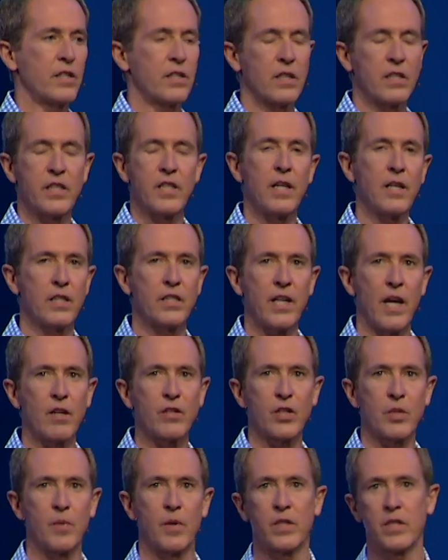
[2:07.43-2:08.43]

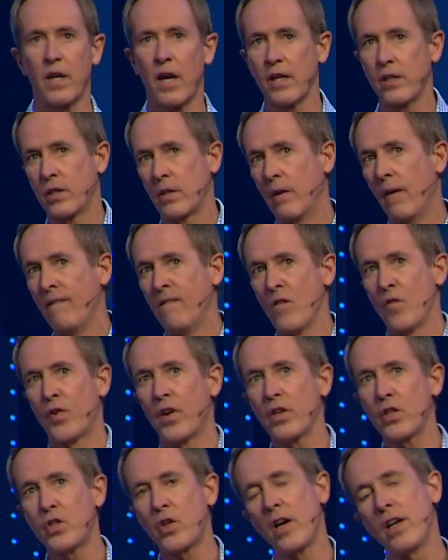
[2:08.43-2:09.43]
sounds so much nicer.
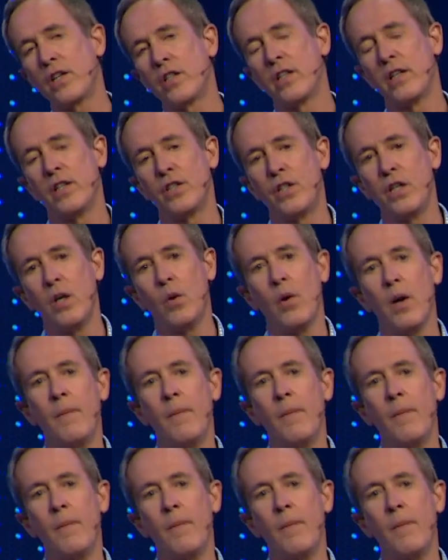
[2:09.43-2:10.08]
Frustration is, you know